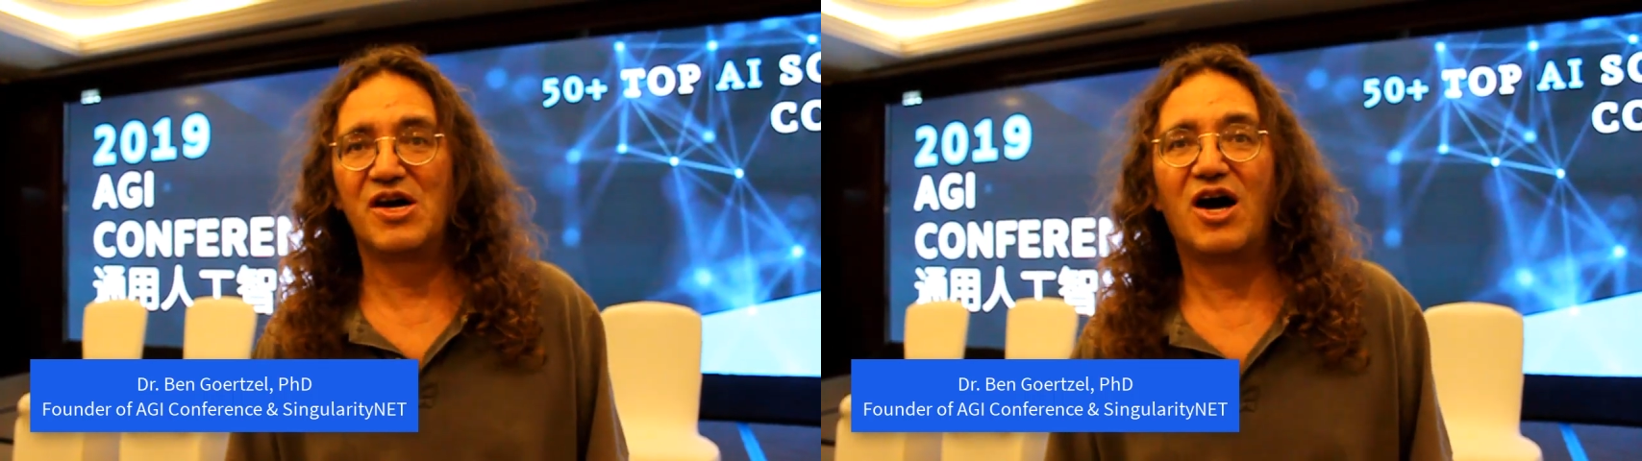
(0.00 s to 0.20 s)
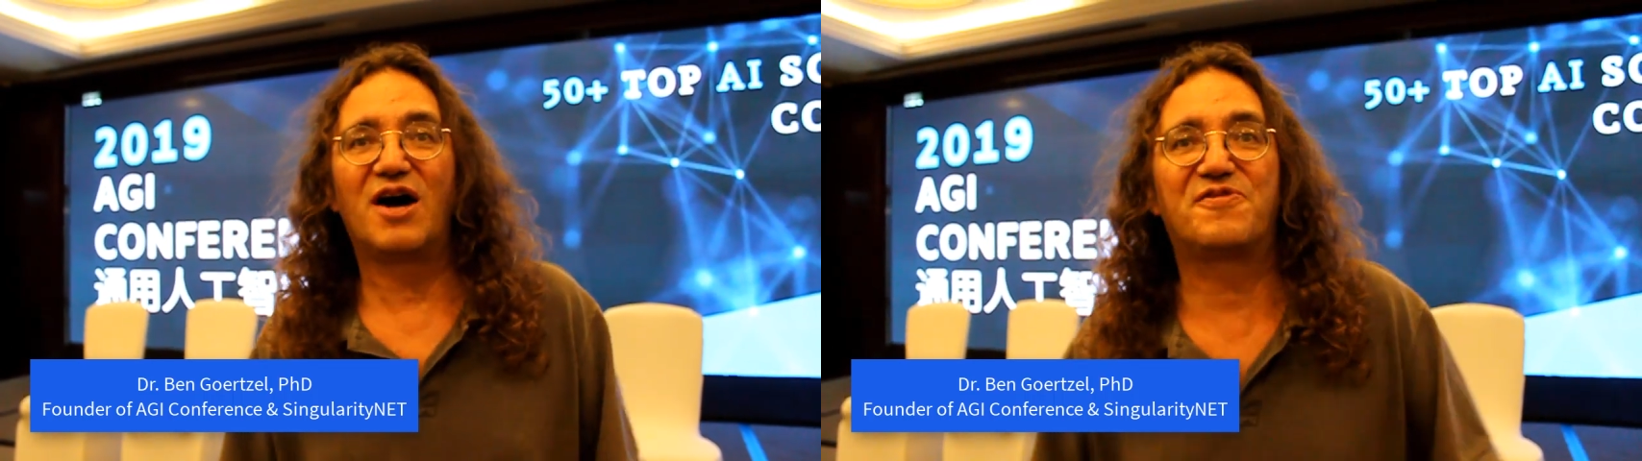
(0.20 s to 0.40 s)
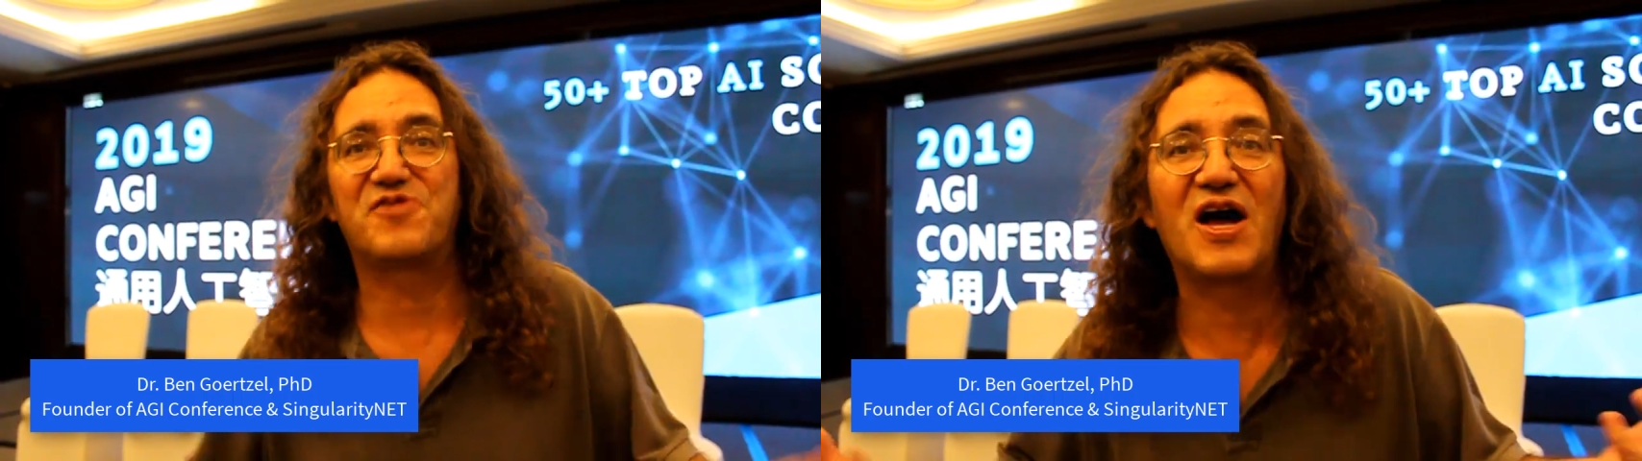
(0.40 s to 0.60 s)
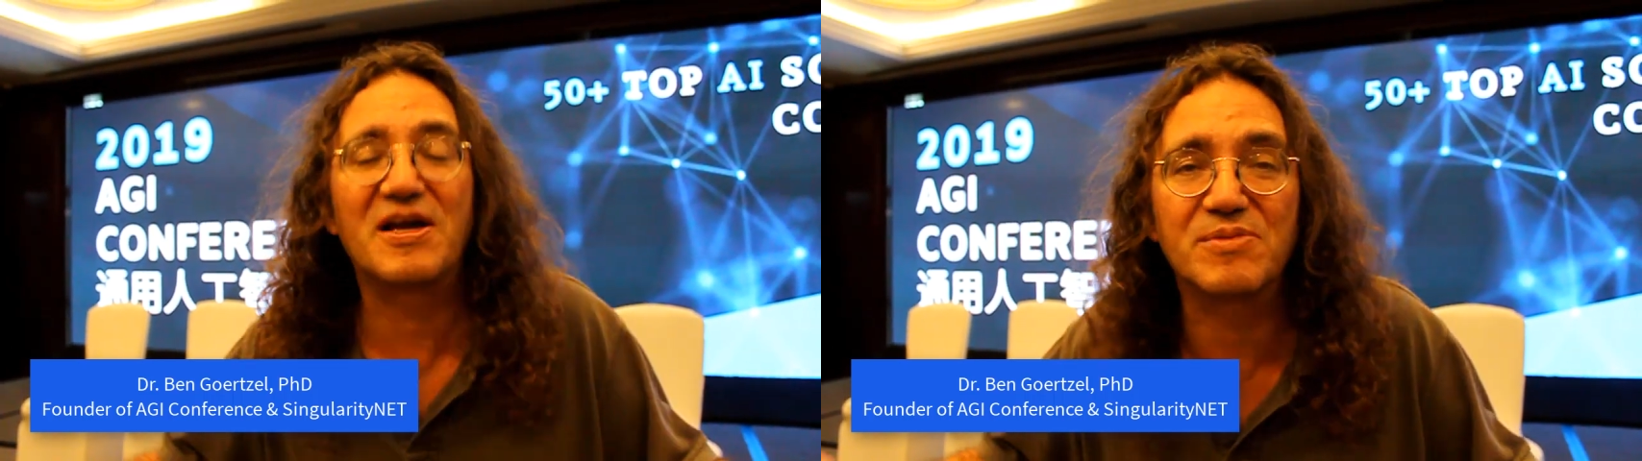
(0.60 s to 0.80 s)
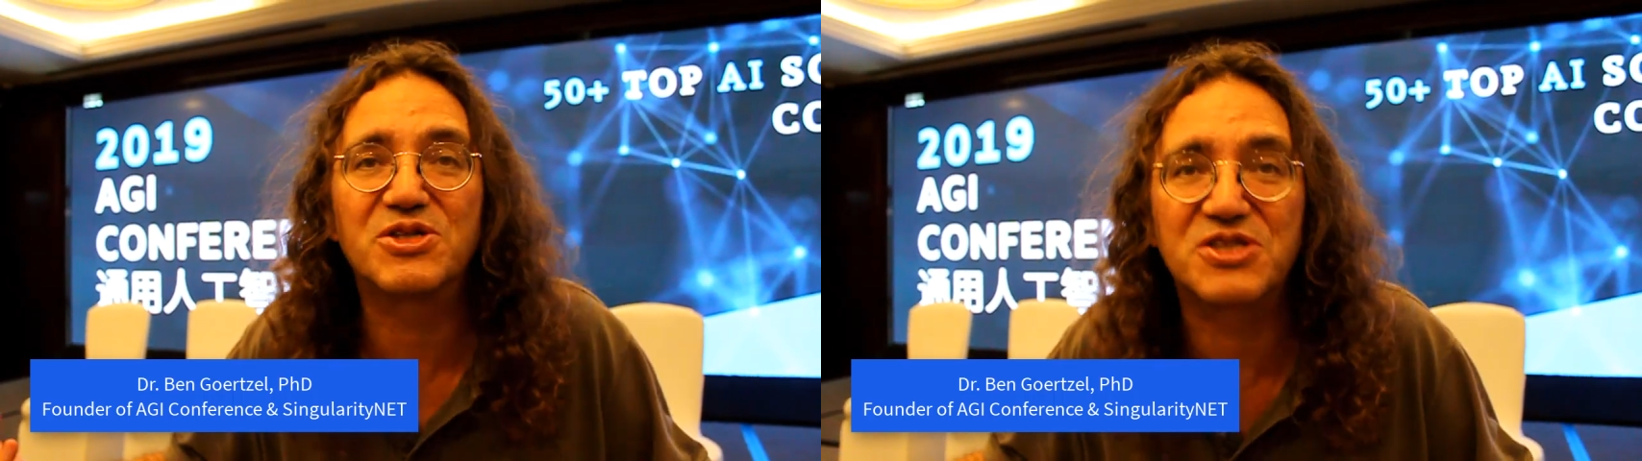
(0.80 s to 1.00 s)
of
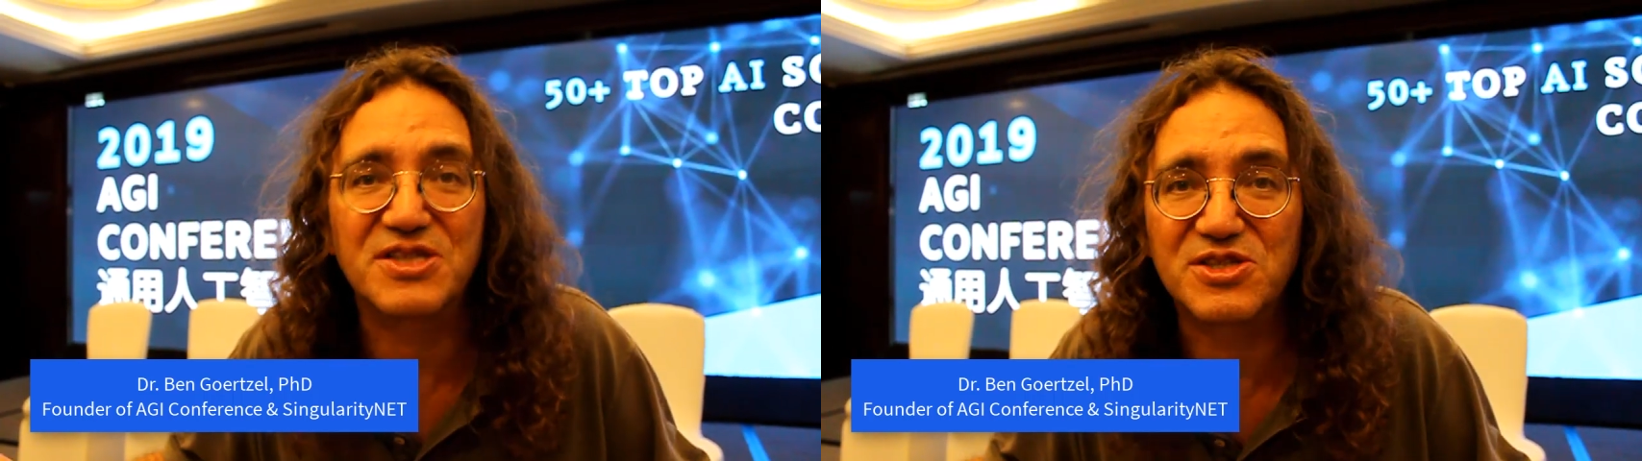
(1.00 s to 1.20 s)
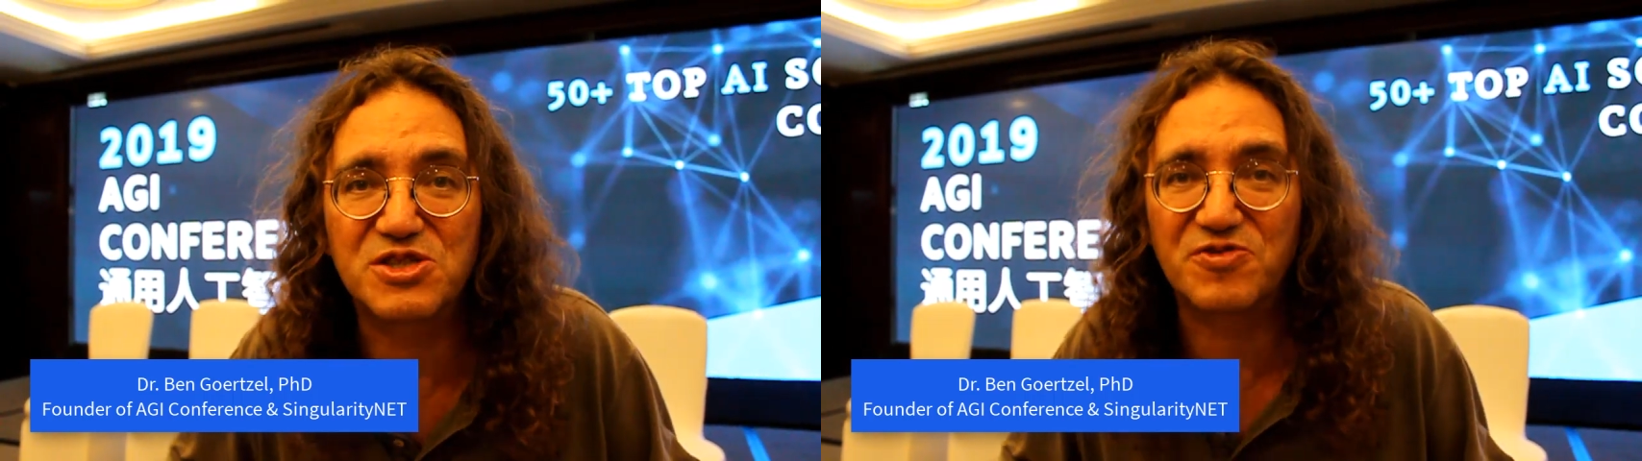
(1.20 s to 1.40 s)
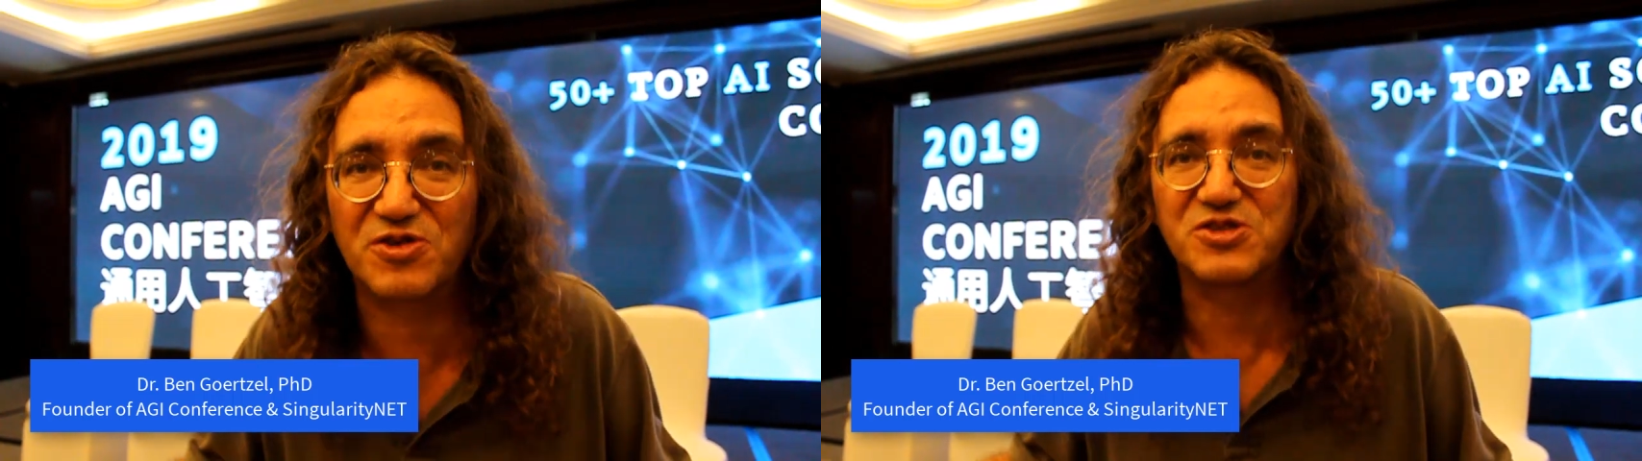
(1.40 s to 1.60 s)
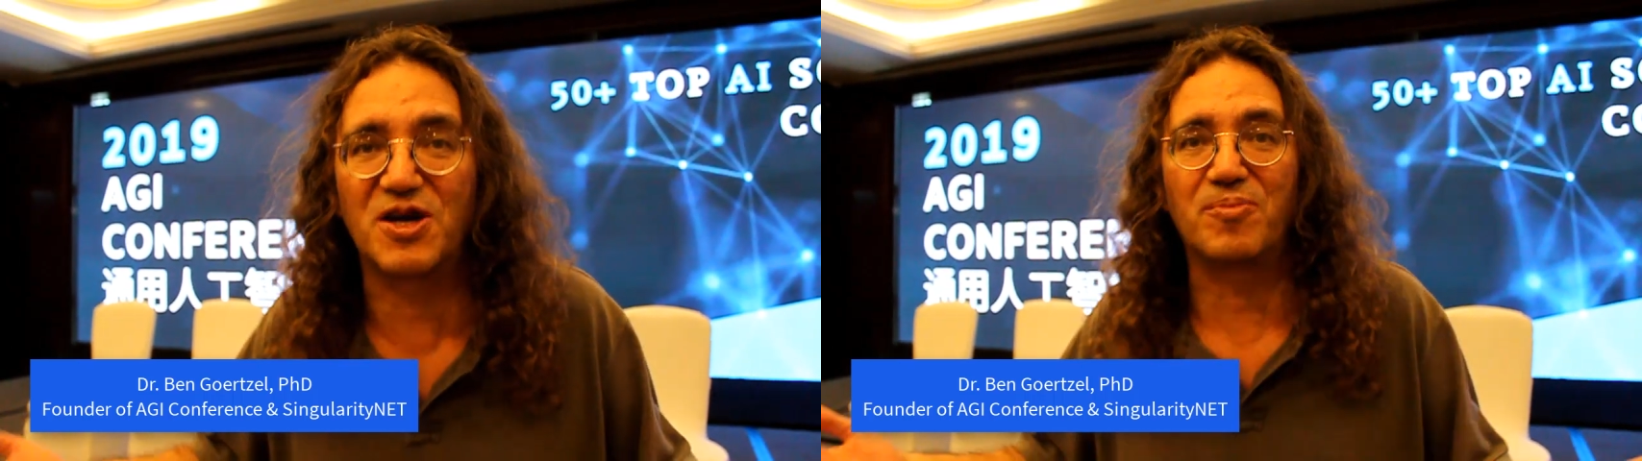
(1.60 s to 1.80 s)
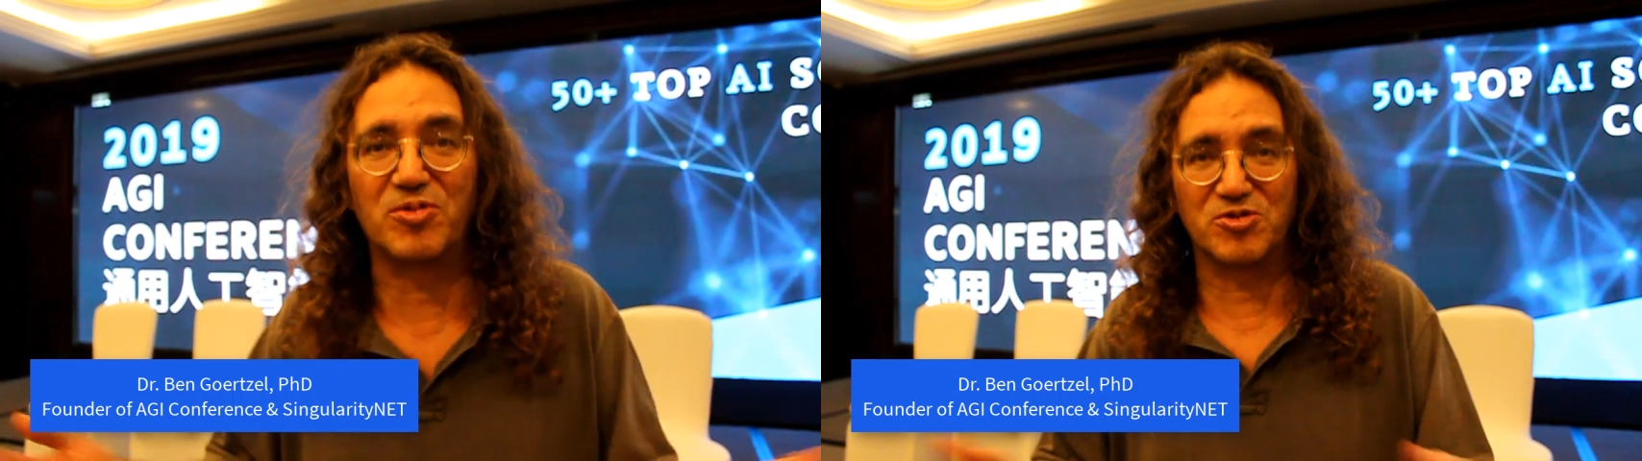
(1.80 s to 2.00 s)
flying machines, for
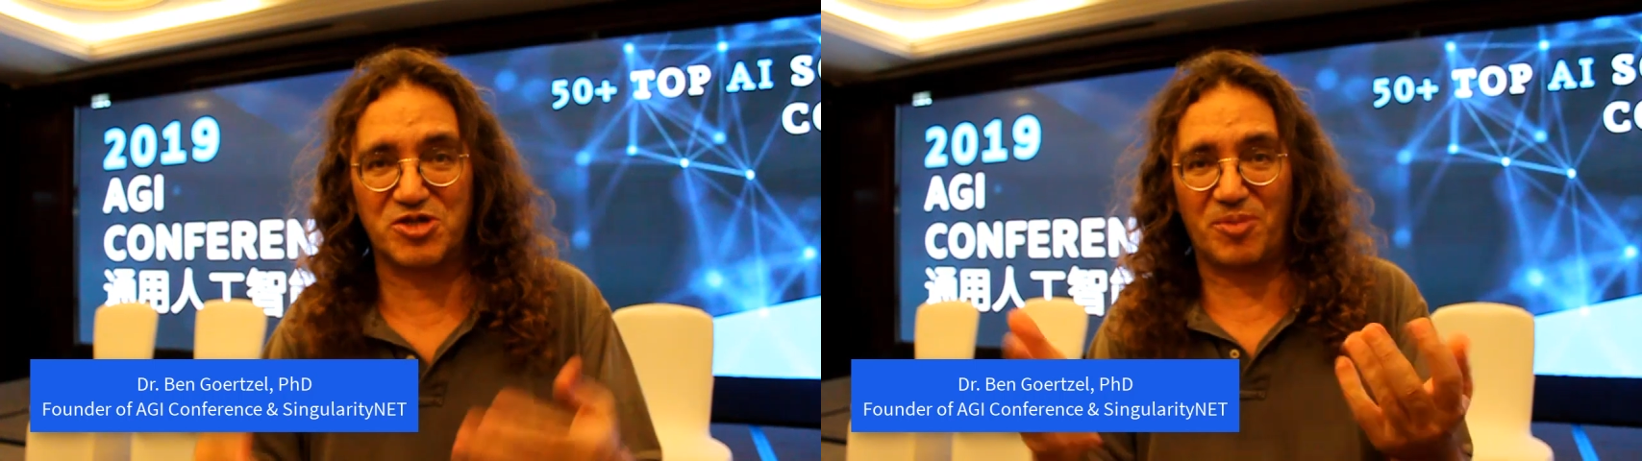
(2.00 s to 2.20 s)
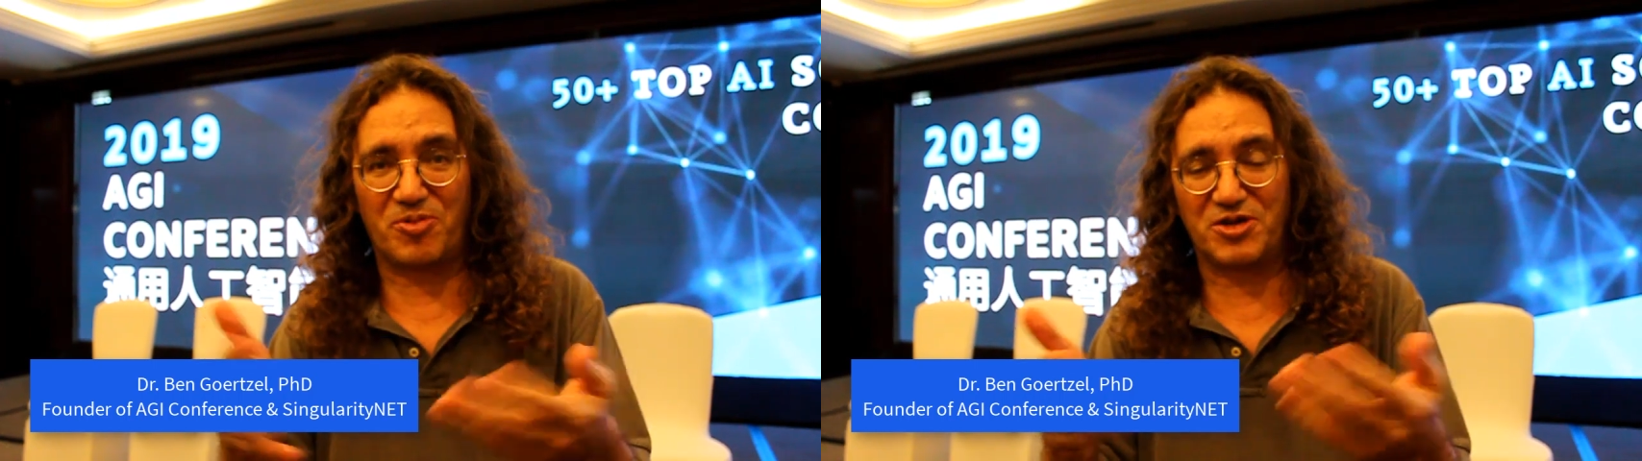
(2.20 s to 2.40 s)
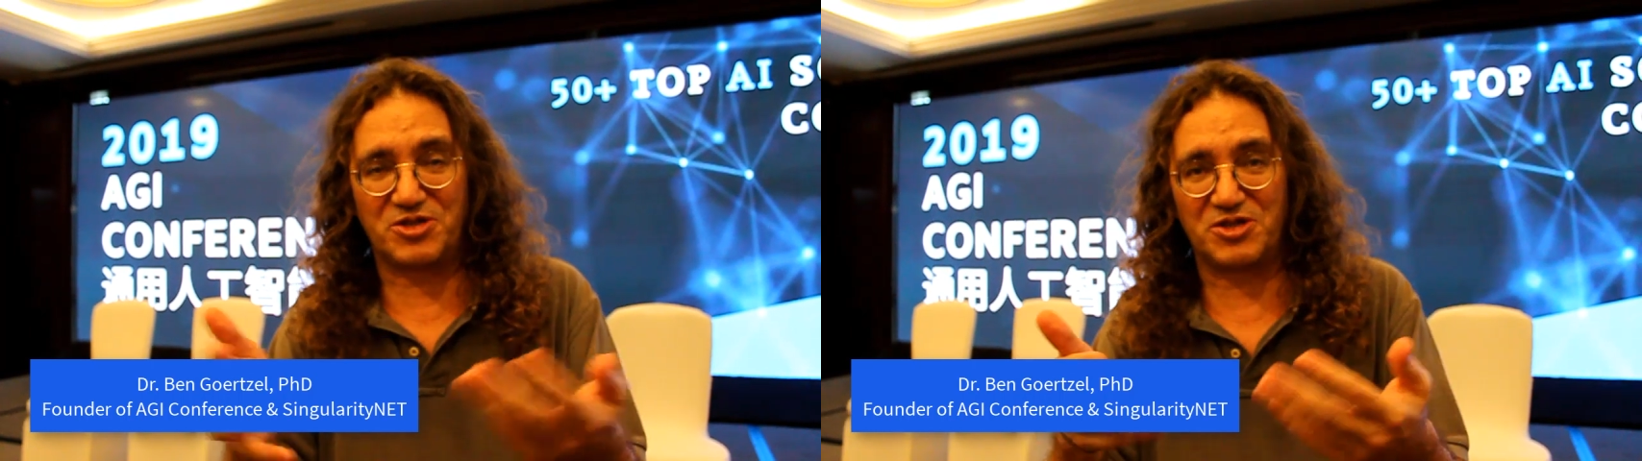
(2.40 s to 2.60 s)
example, whose operation right.